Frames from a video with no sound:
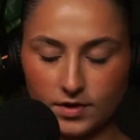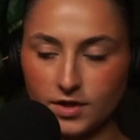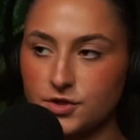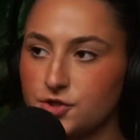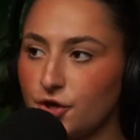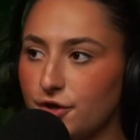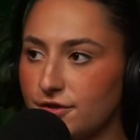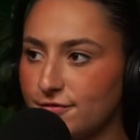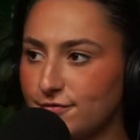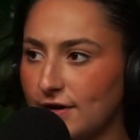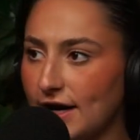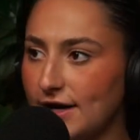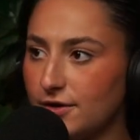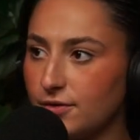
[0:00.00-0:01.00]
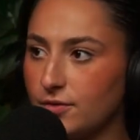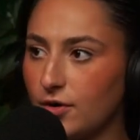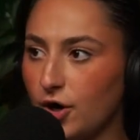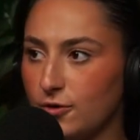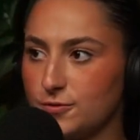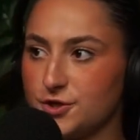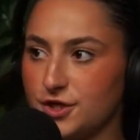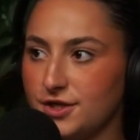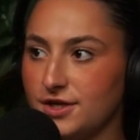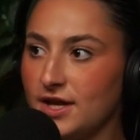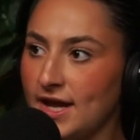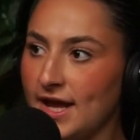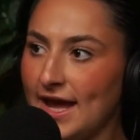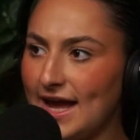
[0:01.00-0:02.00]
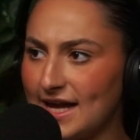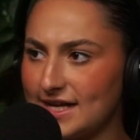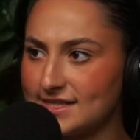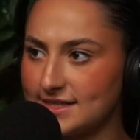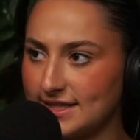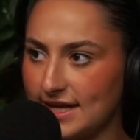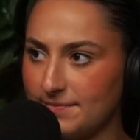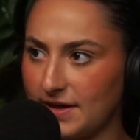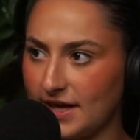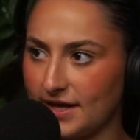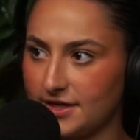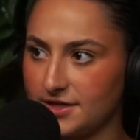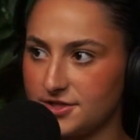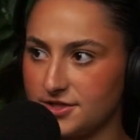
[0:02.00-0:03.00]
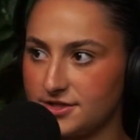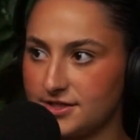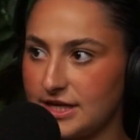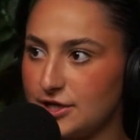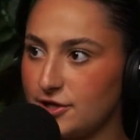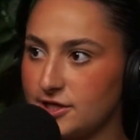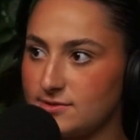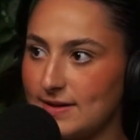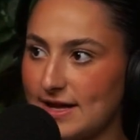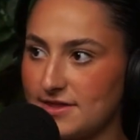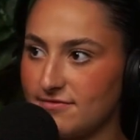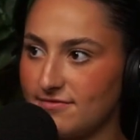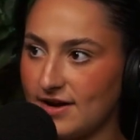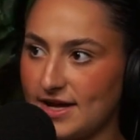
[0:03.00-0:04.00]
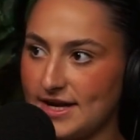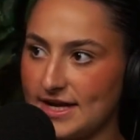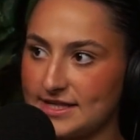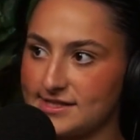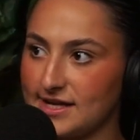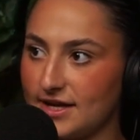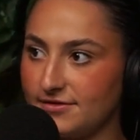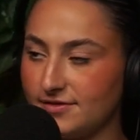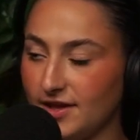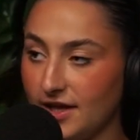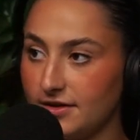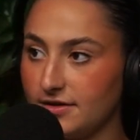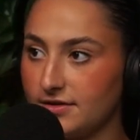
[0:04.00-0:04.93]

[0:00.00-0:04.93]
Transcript: So the final option, house and land packages. Can you explain the finance side of that?